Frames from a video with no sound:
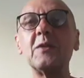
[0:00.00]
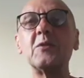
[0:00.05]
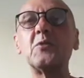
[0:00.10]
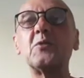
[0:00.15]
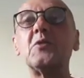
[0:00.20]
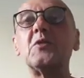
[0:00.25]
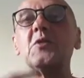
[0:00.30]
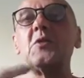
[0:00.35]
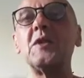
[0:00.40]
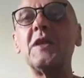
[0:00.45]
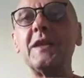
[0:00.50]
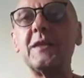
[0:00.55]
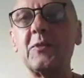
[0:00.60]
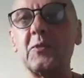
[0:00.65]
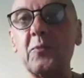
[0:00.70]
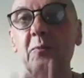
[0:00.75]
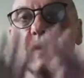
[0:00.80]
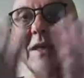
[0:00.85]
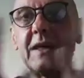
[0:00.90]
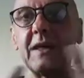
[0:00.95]
tune in, to
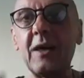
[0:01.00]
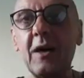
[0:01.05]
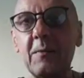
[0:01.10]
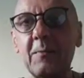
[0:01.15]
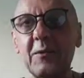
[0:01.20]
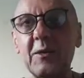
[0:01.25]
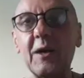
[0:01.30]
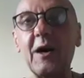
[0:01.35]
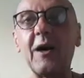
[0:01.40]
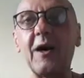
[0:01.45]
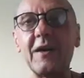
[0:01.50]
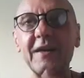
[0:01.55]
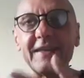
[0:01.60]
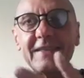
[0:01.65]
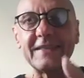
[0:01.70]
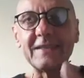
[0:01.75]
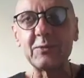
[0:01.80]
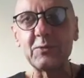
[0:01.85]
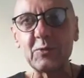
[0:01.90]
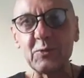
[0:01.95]
become an
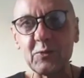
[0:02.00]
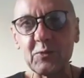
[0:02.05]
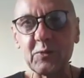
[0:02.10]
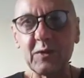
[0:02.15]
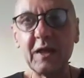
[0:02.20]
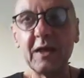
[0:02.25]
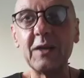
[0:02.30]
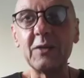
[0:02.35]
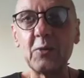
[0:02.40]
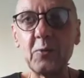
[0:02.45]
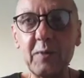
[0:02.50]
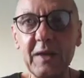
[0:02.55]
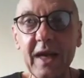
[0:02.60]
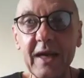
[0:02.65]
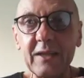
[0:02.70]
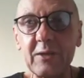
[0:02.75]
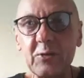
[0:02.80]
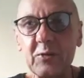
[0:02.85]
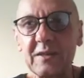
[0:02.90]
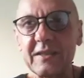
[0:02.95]
artist, to be
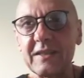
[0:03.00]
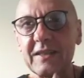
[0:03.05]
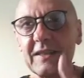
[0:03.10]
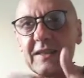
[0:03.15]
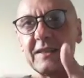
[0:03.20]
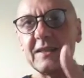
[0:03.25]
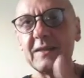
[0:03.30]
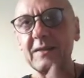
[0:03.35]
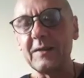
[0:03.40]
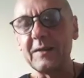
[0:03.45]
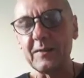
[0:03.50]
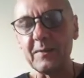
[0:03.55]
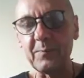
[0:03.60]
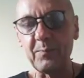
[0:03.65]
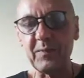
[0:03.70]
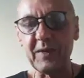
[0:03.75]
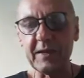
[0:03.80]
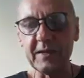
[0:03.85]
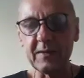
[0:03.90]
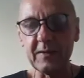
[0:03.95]
interested
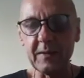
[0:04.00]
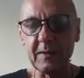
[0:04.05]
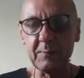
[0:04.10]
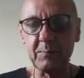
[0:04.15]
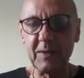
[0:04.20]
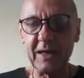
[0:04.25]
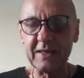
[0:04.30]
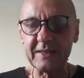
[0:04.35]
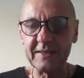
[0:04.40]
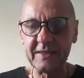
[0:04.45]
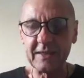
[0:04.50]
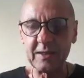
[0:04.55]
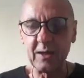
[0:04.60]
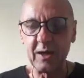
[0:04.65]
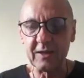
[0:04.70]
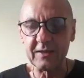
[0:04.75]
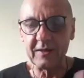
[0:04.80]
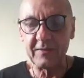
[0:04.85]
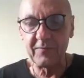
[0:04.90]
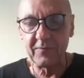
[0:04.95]
in plastic
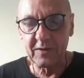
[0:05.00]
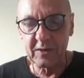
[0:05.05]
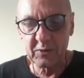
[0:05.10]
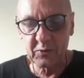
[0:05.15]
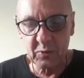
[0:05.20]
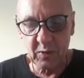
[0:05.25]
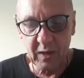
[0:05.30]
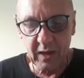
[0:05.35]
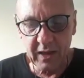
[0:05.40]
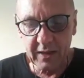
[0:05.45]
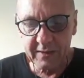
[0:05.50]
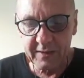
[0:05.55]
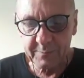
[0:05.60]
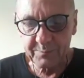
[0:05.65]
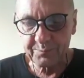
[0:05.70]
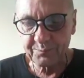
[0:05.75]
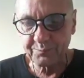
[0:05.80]
art and visual art.